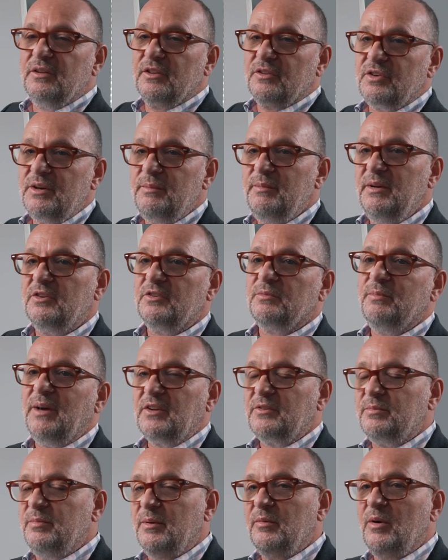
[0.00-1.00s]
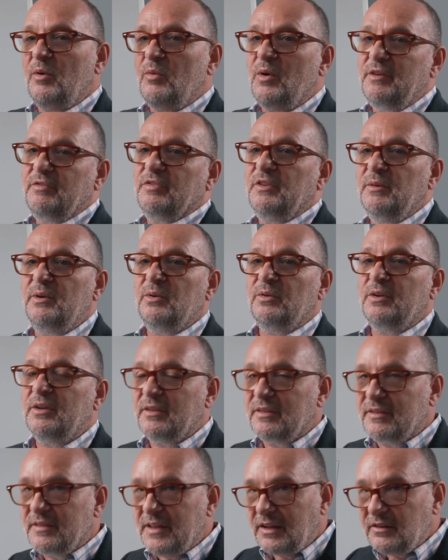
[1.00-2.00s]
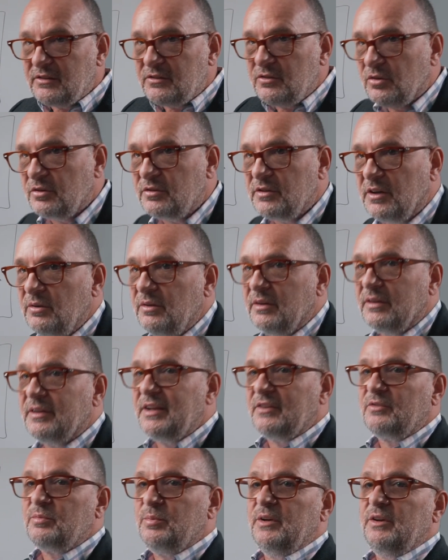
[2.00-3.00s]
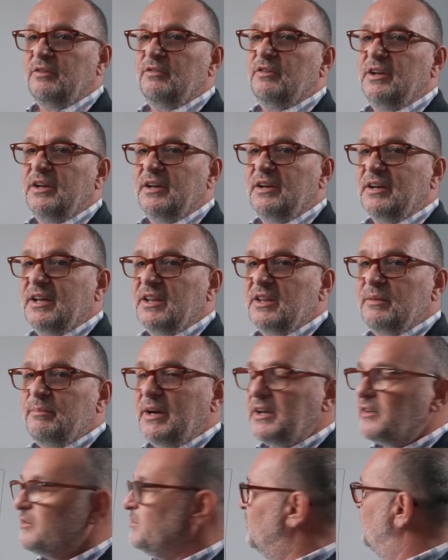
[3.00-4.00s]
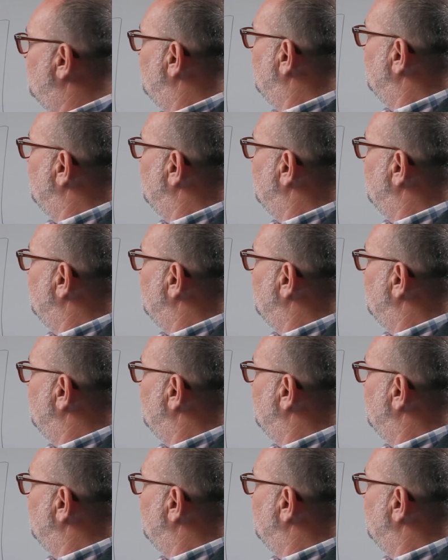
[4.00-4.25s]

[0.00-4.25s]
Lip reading: 3 meters maximum away from the building, that's your zone. That's where you're really going to get the maximum